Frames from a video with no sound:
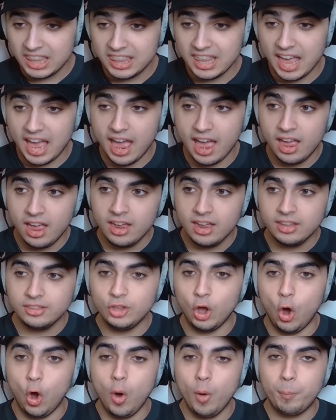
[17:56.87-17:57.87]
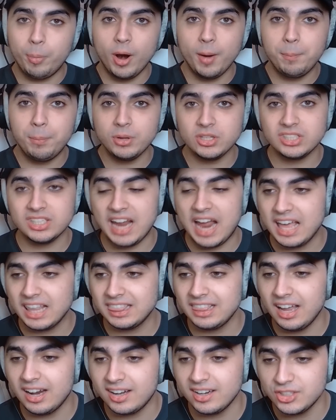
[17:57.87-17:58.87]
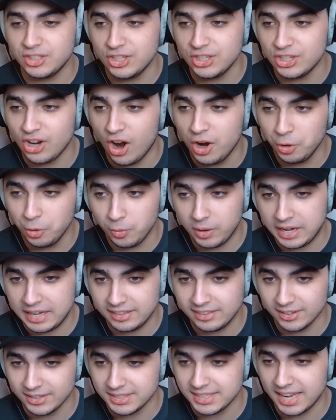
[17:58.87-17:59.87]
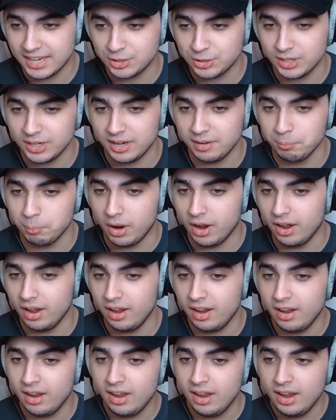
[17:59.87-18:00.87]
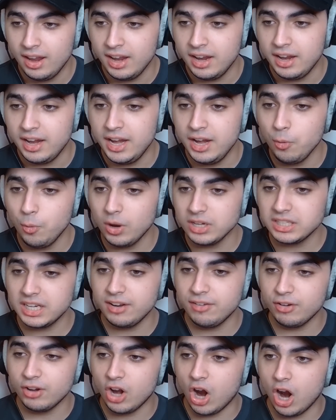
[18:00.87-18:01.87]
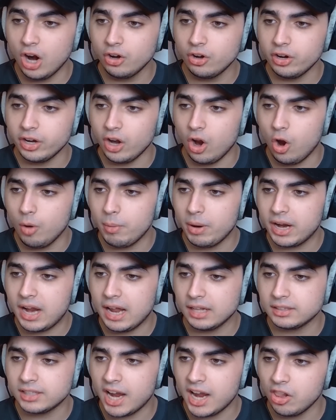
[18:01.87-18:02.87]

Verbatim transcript: that. The whole purpose is I thought because he's hungry he does that shit, but he wasn't even hungry. Oh my god, Tai